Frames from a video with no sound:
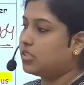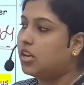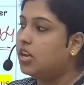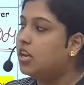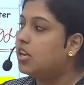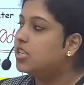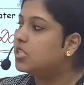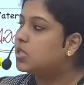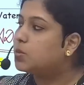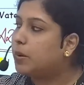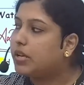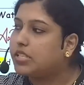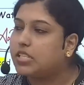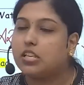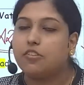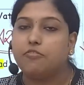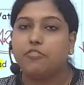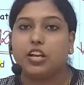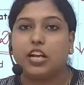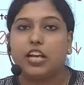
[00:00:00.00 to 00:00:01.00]

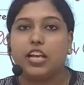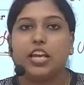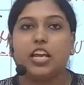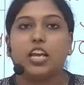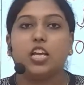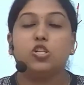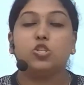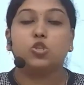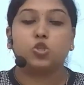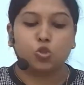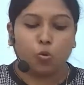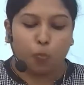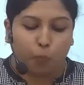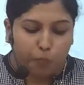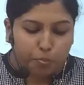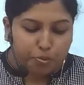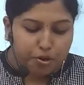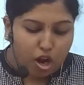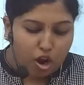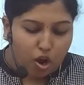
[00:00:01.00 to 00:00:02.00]
Specifically in
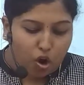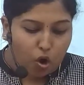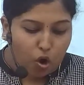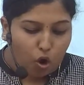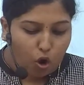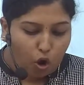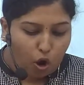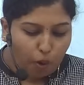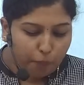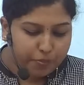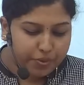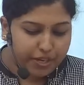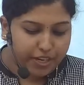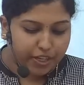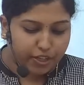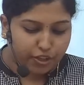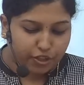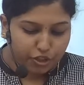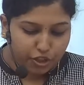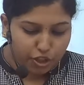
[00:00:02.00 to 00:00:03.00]
supraoptic
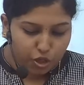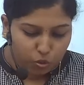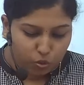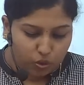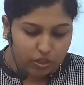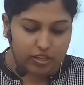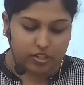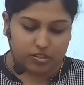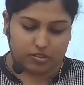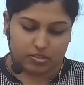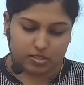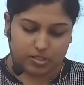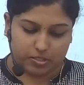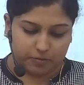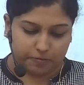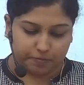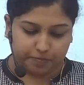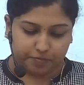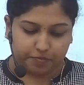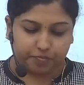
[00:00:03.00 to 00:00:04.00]
nucleus,
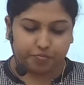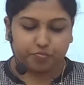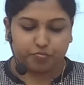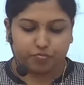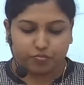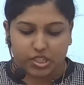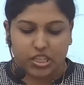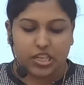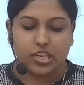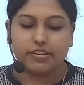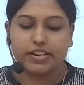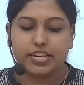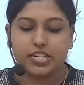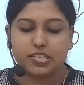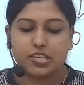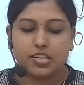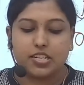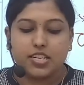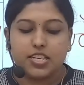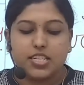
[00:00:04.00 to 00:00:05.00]
right?
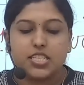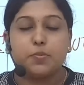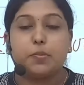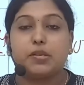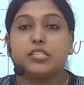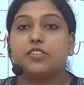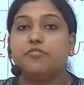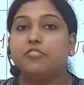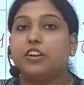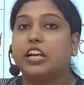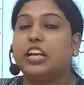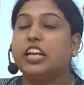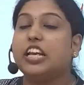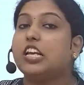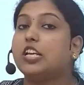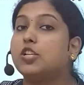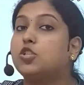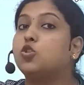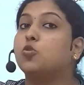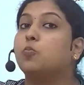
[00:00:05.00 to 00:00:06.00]
Specifically in
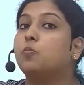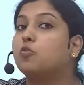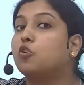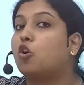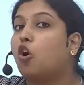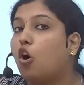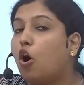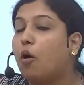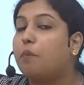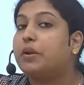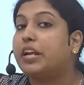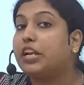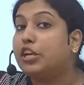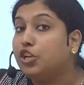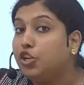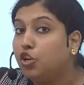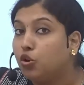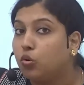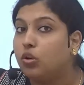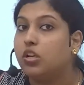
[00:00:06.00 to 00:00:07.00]
supraoptic
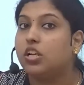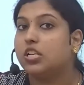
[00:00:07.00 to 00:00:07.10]
nucleus